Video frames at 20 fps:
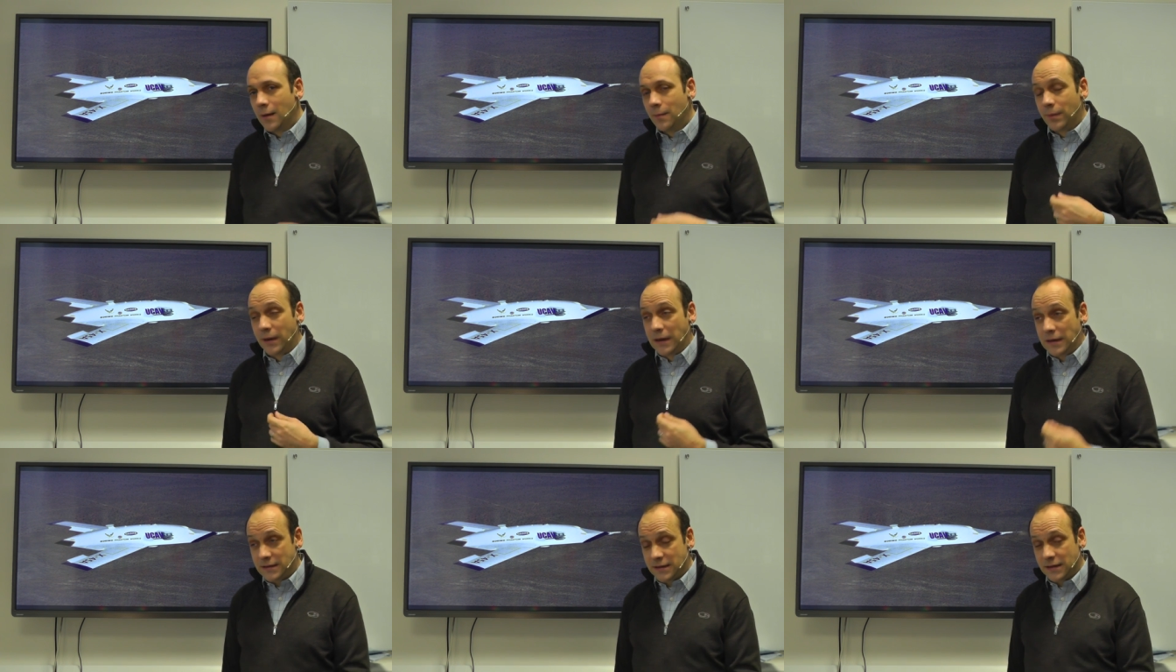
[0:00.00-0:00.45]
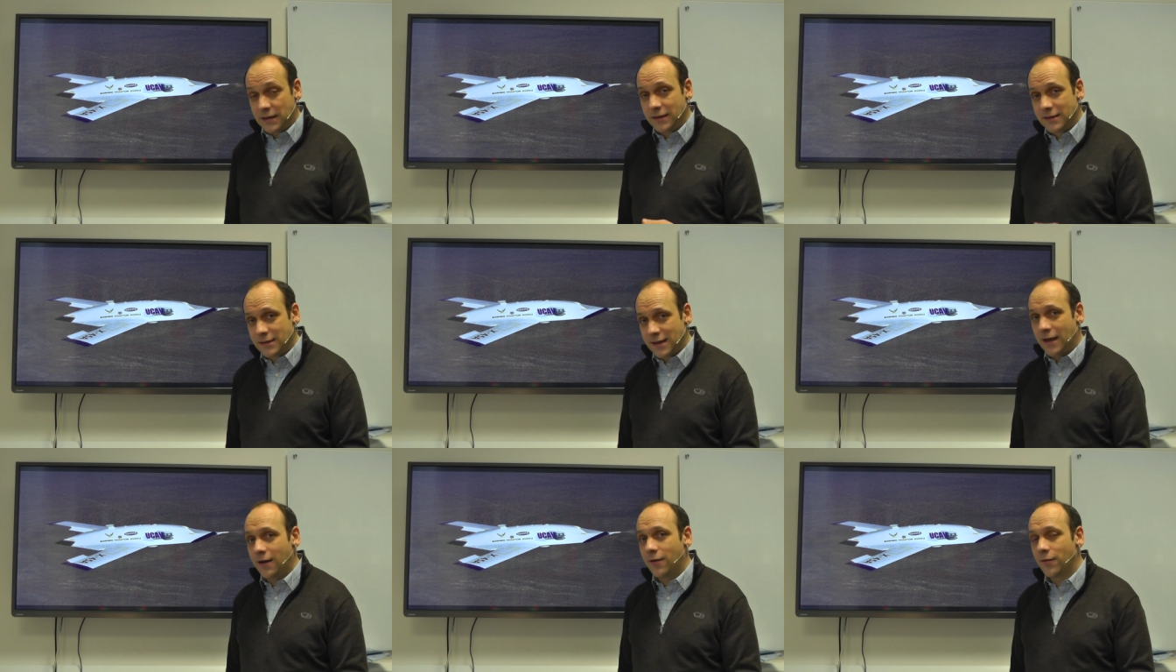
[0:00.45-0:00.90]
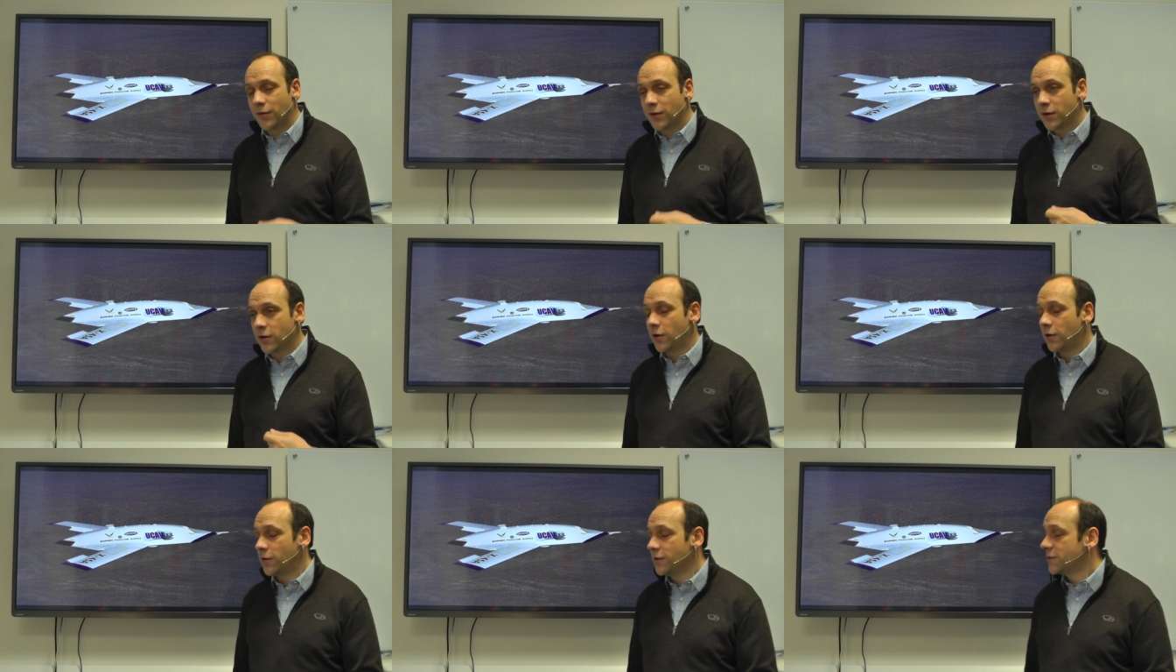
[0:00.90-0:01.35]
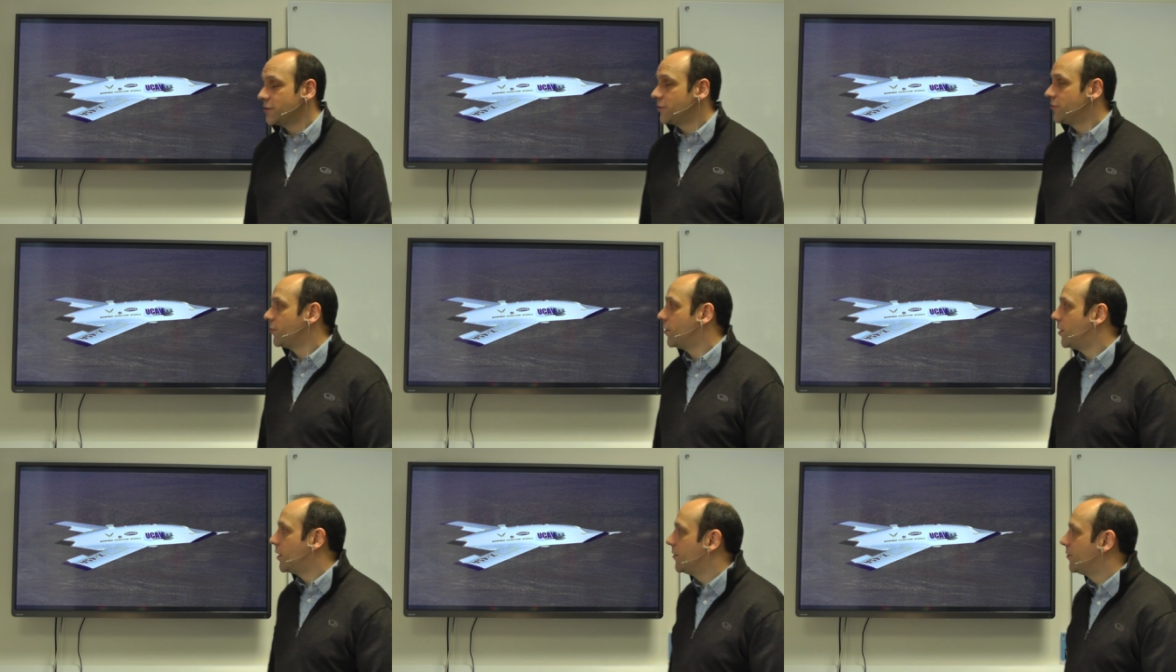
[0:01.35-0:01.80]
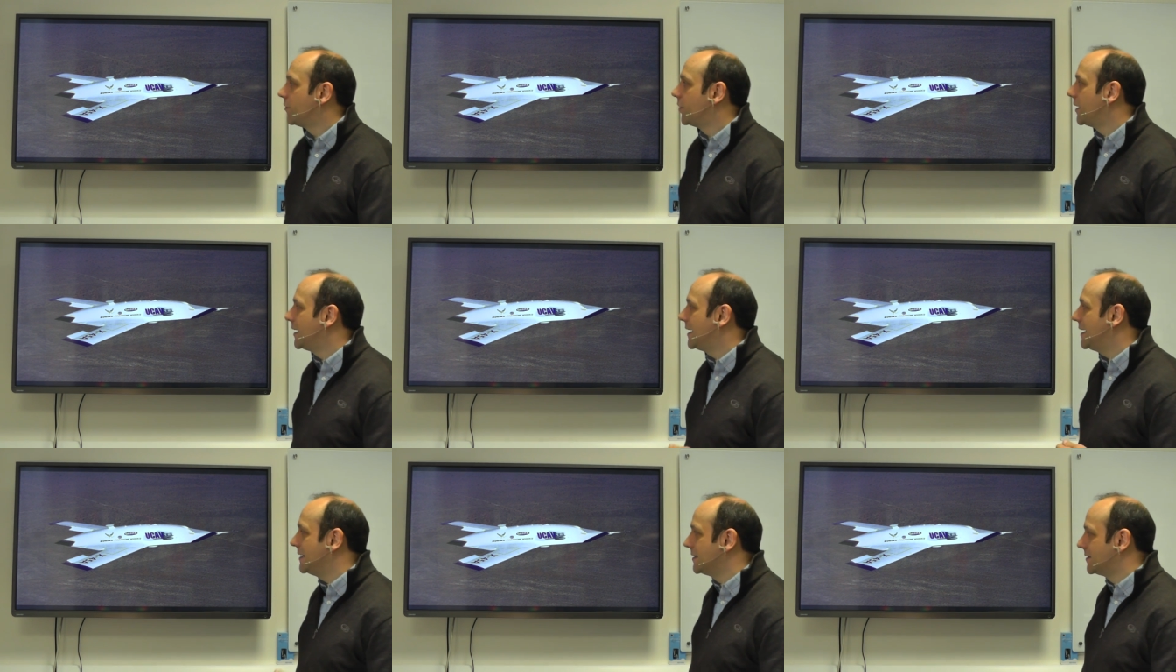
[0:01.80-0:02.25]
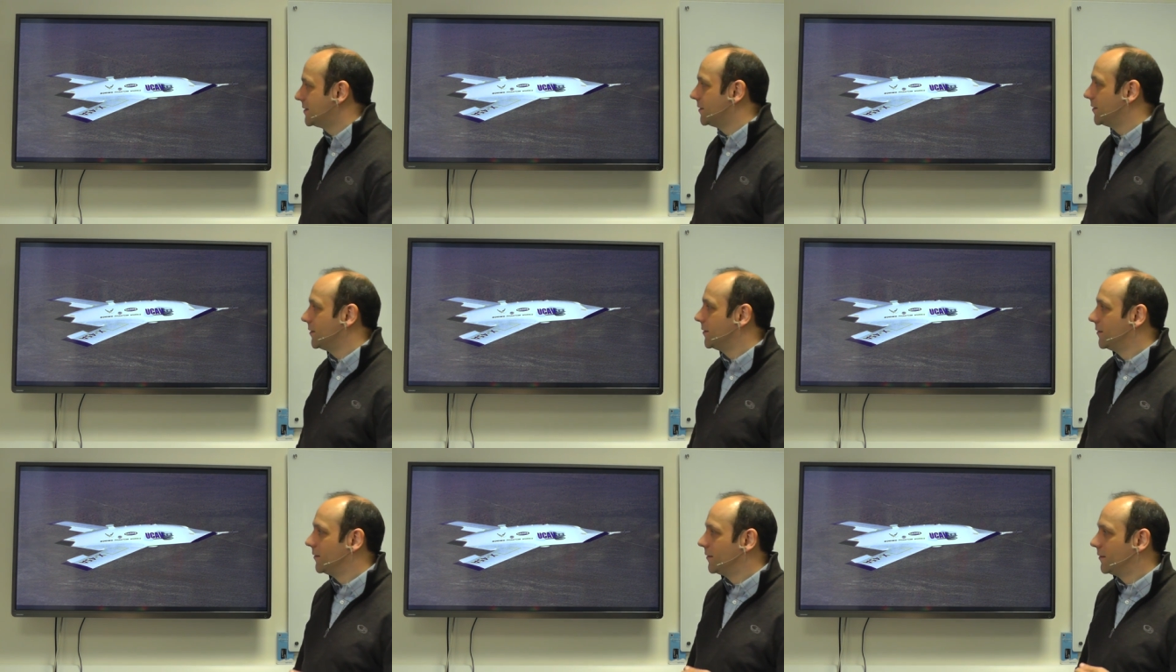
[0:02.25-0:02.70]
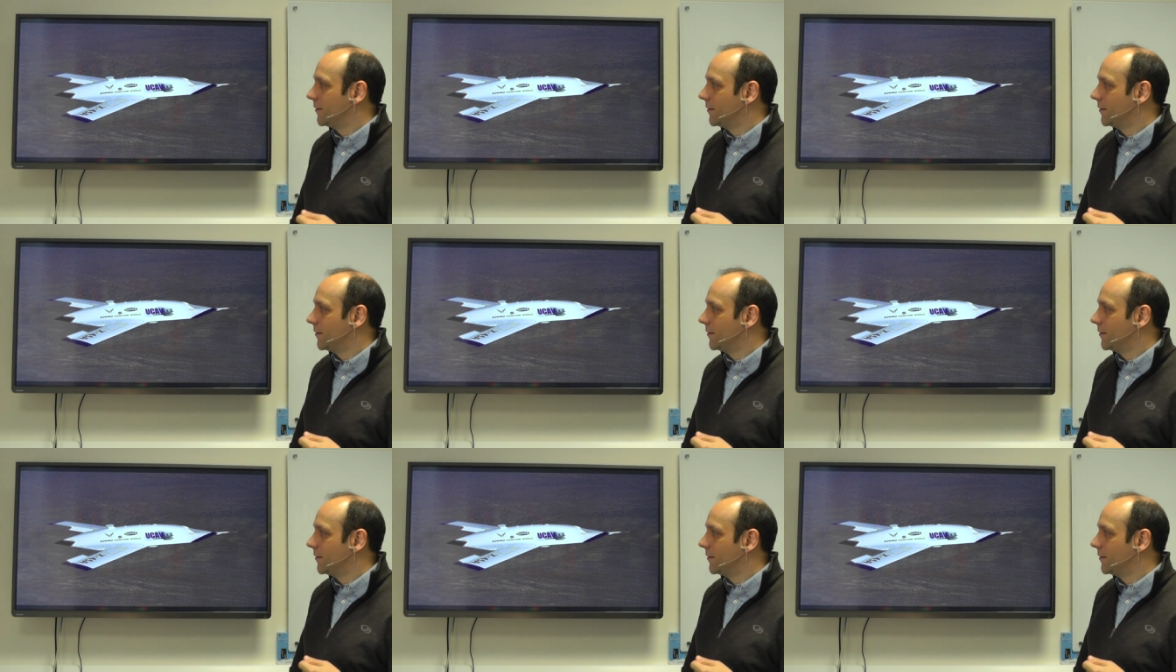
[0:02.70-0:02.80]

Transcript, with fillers: But it turns out the cost driver isn't